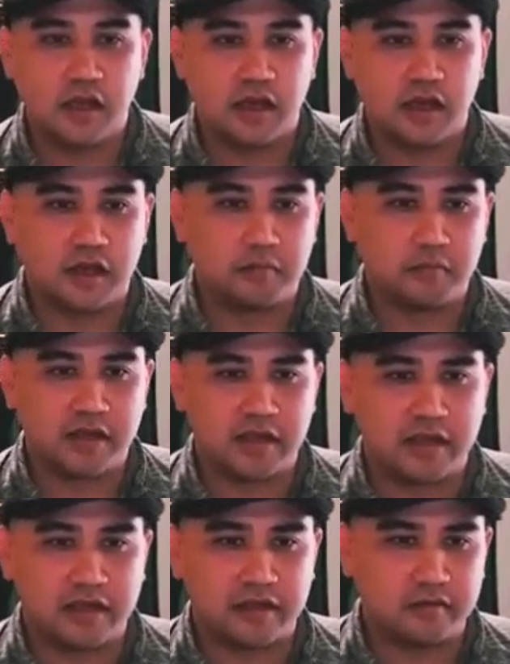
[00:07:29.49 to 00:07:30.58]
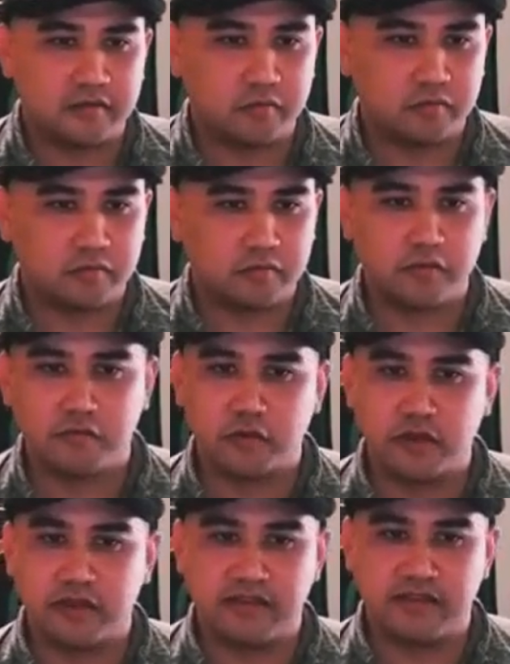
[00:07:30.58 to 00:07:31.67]
I like to sort of
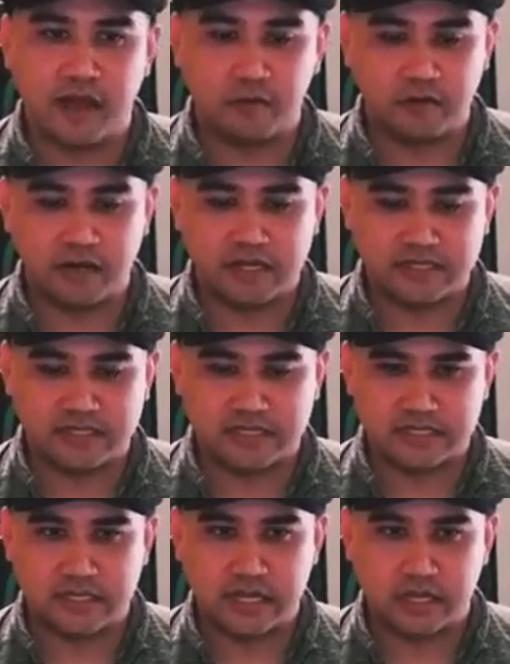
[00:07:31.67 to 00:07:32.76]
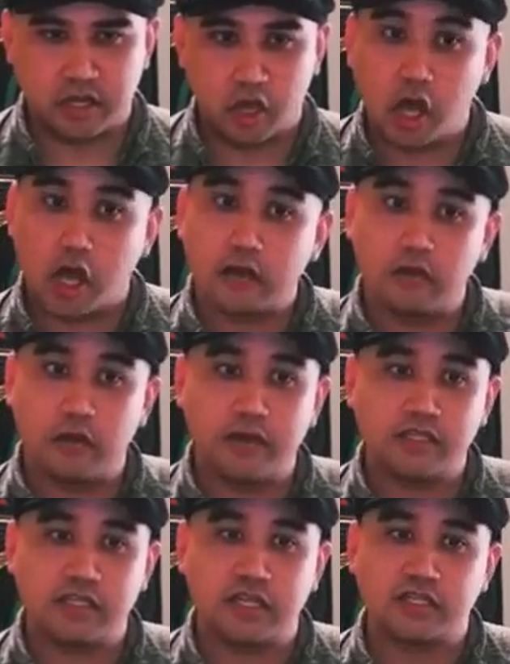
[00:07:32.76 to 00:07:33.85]
read the Tower as this like
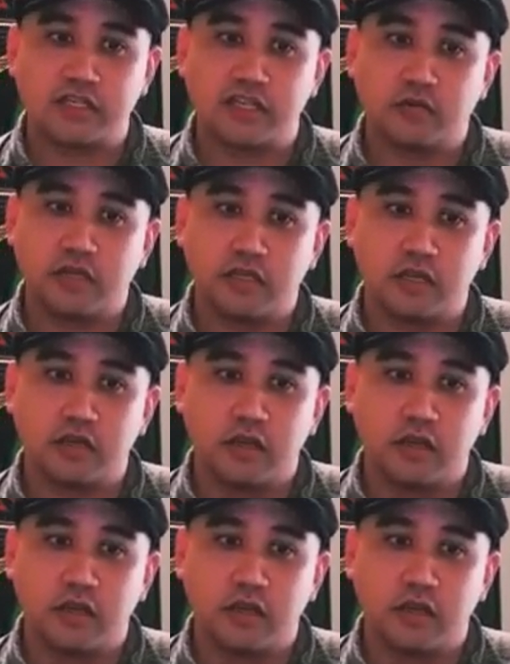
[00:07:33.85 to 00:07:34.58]
ongoing change, that we are